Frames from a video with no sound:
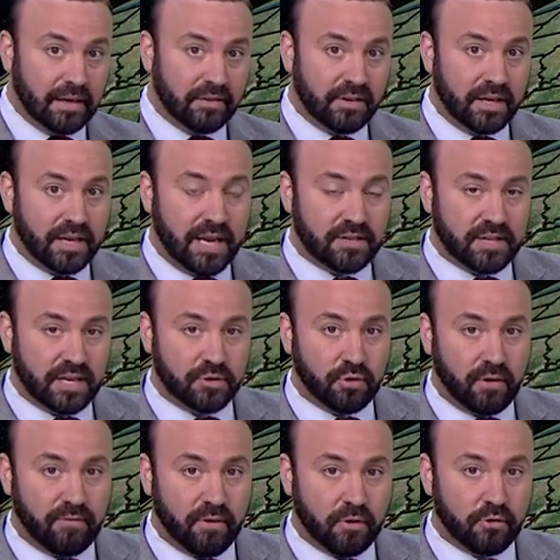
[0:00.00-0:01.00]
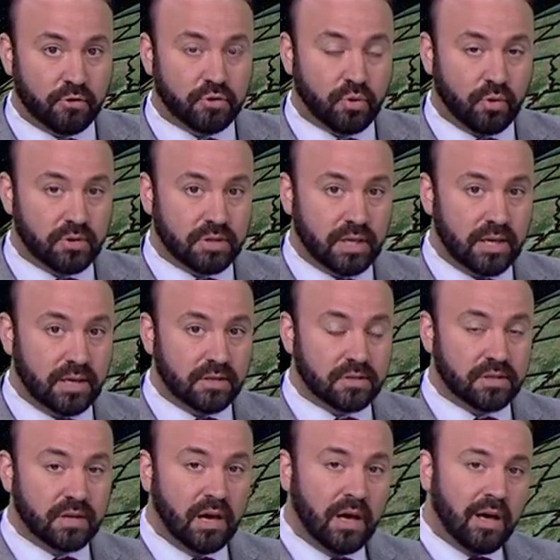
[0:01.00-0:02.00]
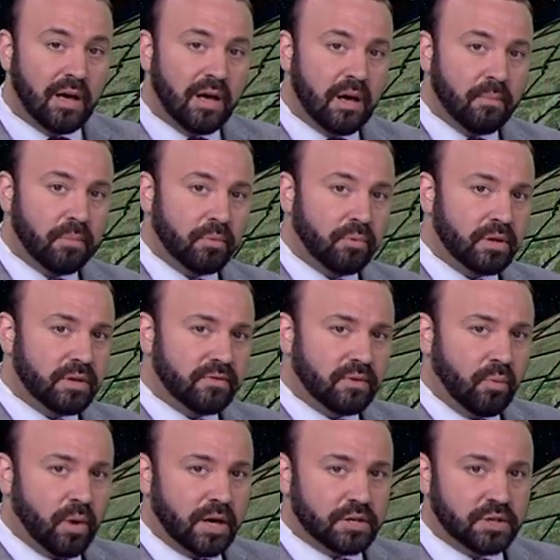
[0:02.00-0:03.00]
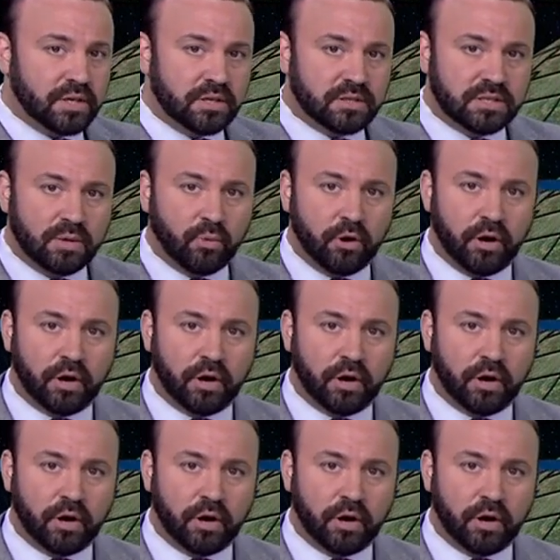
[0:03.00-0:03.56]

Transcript: is that it stays off farther towards the east. But we have to watch it, see where it